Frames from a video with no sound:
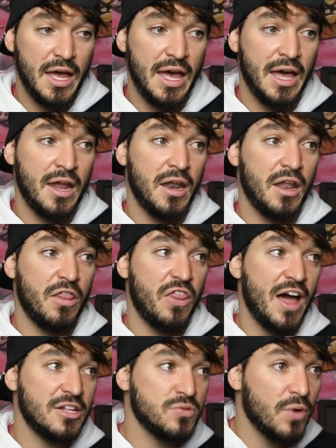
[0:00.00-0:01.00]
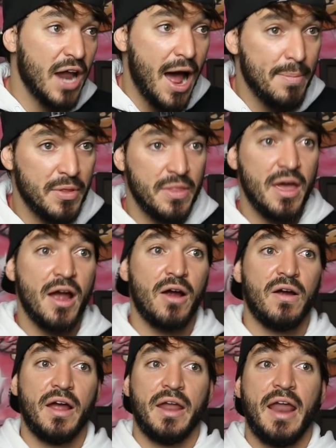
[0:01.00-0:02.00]
And that's what happened
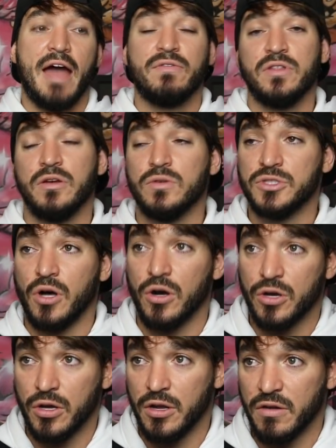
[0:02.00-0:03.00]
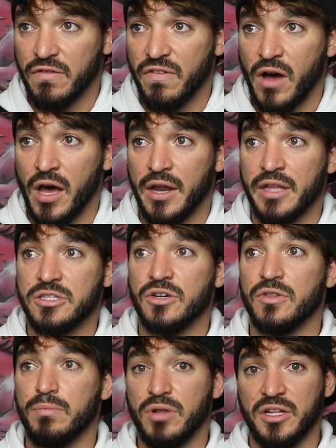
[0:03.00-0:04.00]
there, and everything was all good and fine
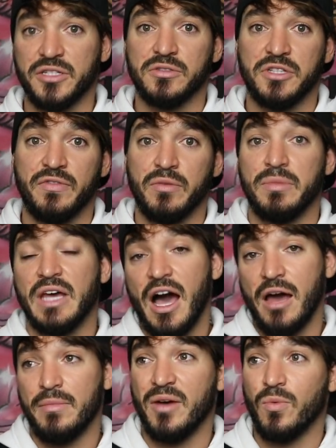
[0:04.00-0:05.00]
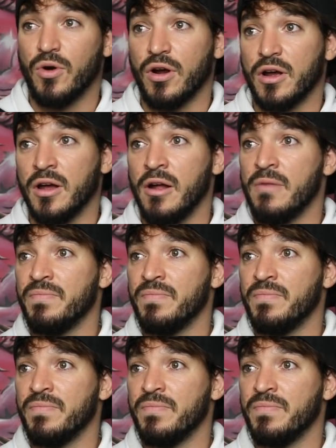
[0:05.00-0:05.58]
until the place I was living behind my work